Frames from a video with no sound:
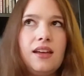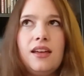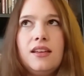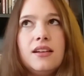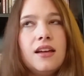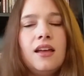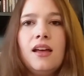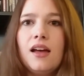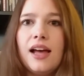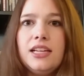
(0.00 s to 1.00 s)
and
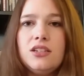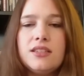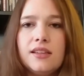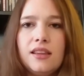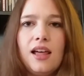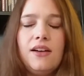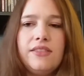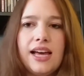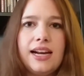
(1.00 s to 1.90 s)
I just love that.